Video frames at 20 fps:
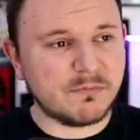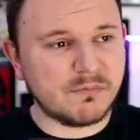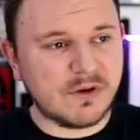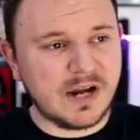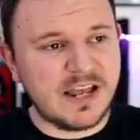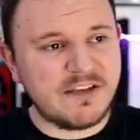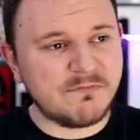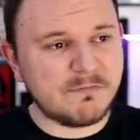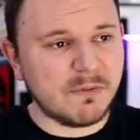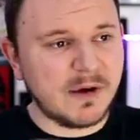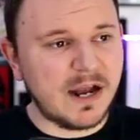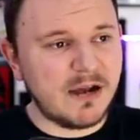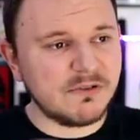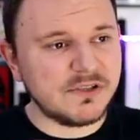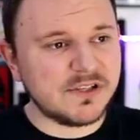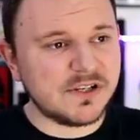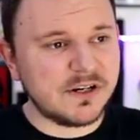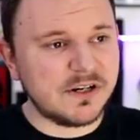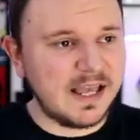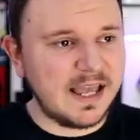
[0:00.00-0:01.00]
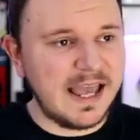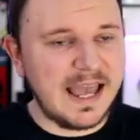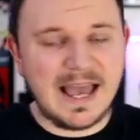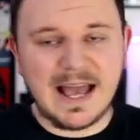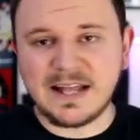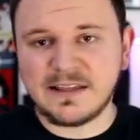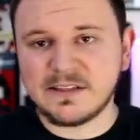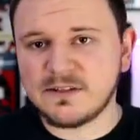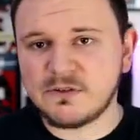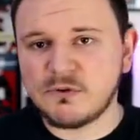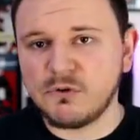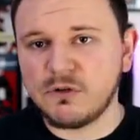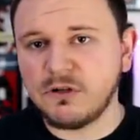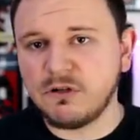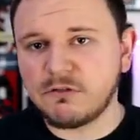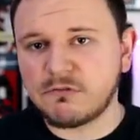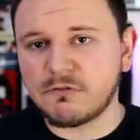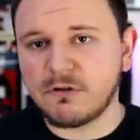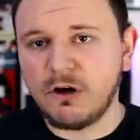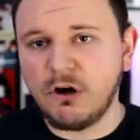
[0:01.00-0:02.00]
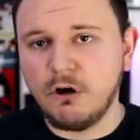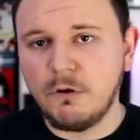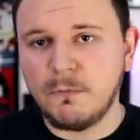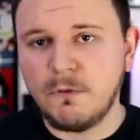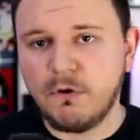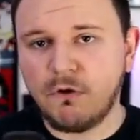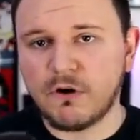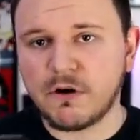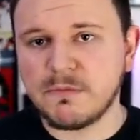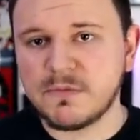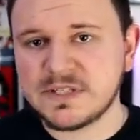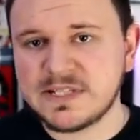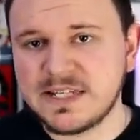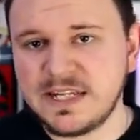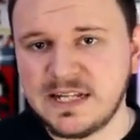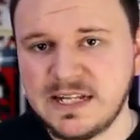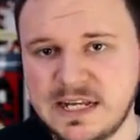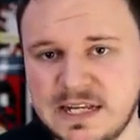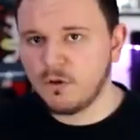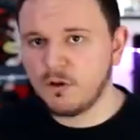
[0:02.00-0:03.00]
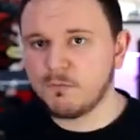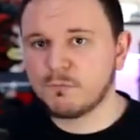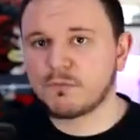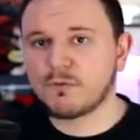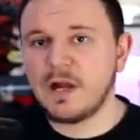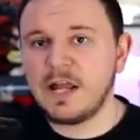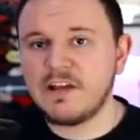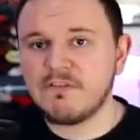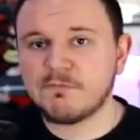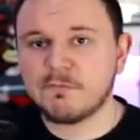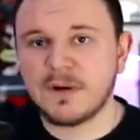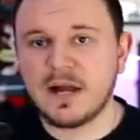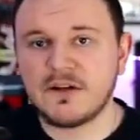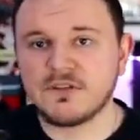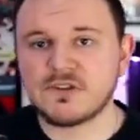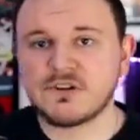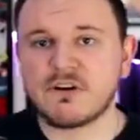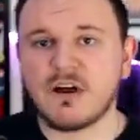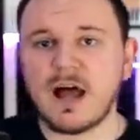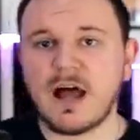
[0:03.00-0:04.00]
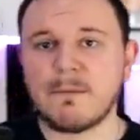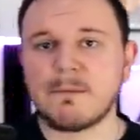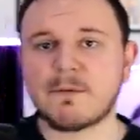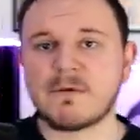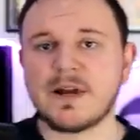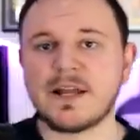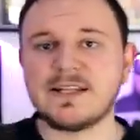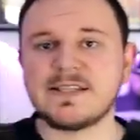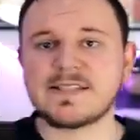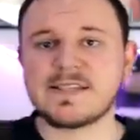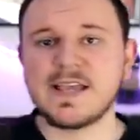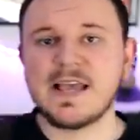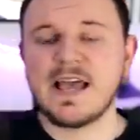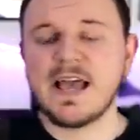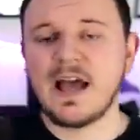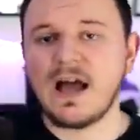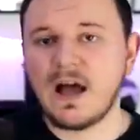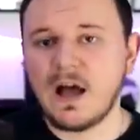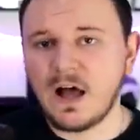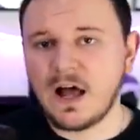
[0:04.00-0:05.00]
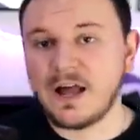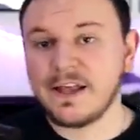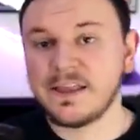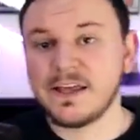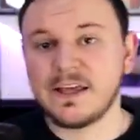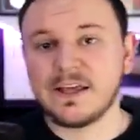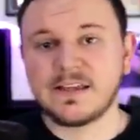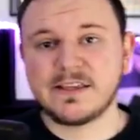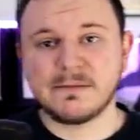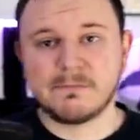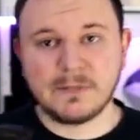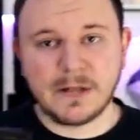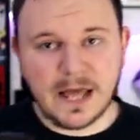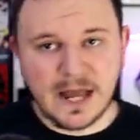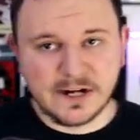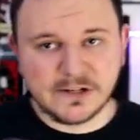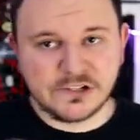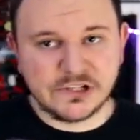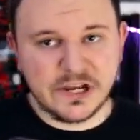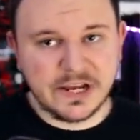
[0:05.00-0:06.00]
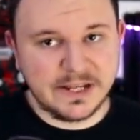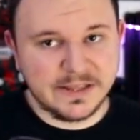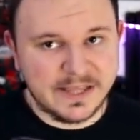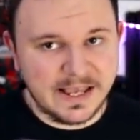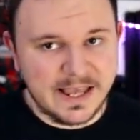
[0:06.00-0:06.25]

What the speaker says: Brave browser and Google Chrome or Mozilla? Well, Brave browser operates on the blockchain.